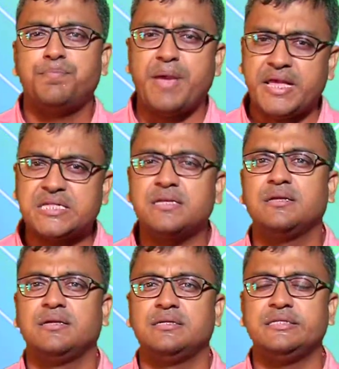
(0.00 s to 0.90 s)
pest,
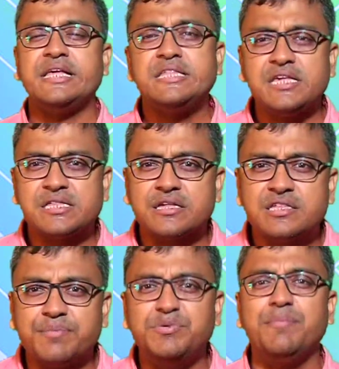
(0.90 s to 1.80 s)
disease
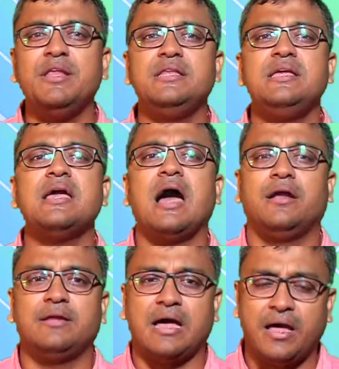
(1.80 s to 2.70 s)
susceptibility
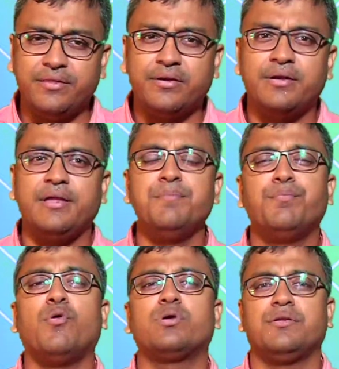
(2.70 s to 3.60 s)
are the other
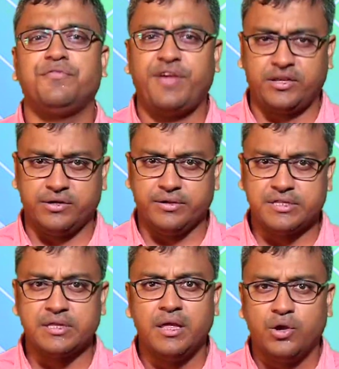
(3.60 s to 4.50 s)
important
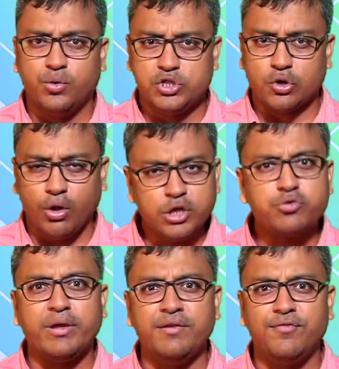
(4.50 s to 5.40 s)
factors which
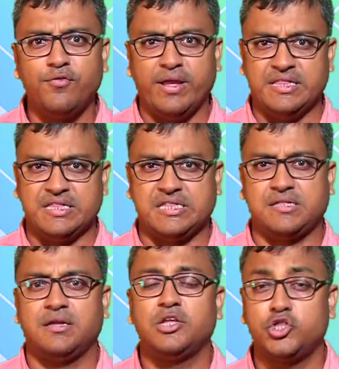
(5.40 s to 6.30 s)
also
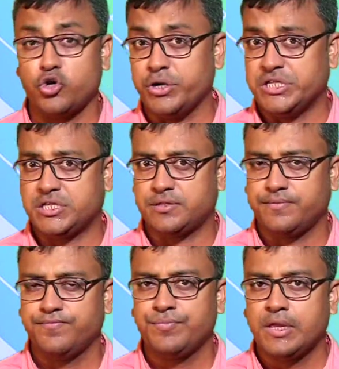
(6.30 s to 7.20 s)
influence the choice.
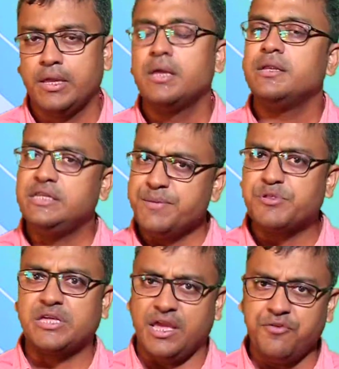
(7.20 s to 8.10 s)
Dip
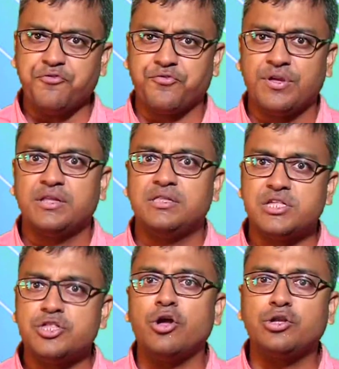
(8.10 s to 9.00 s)
skiff
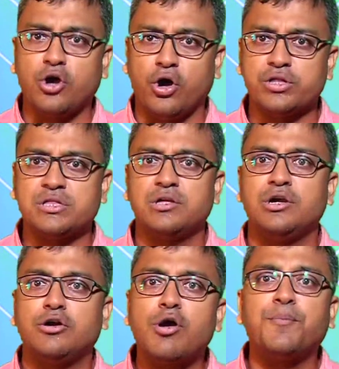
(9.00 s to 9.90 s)
does not cause
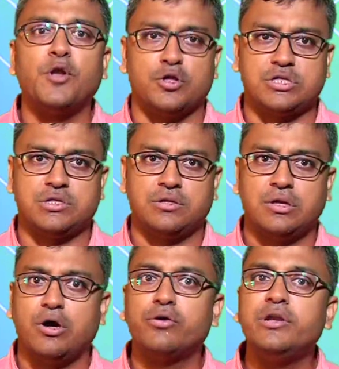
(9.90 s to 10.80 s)
crop loss
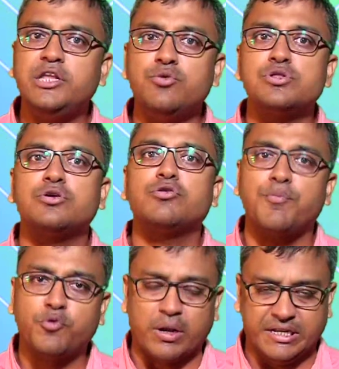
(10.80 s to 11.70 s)
or reduce
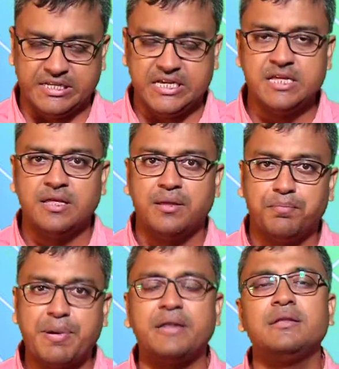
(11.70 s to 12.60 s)
crop quality,
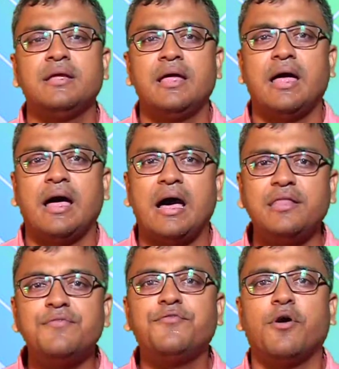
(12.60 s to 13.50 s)
but
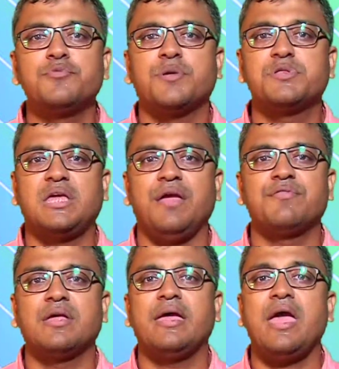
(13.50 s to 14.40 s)
other forms of
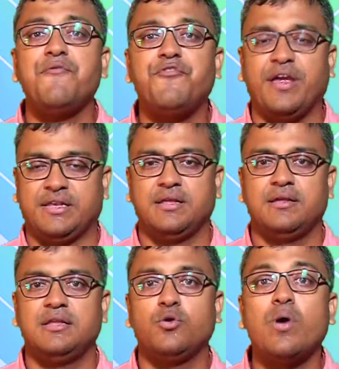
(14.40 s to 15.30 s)
skiffs affect
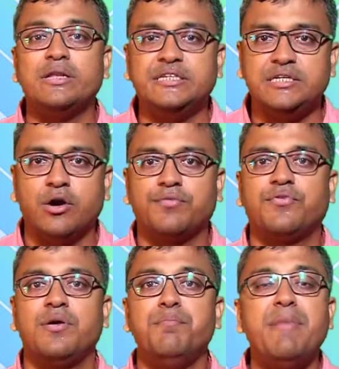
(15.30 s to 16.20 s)
the quality of
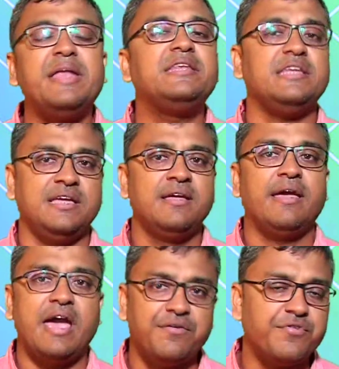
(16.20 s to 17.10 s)
made tea
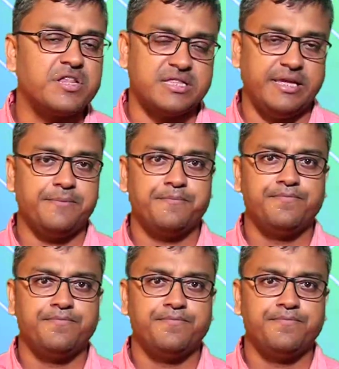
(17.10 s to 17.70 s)
adversely.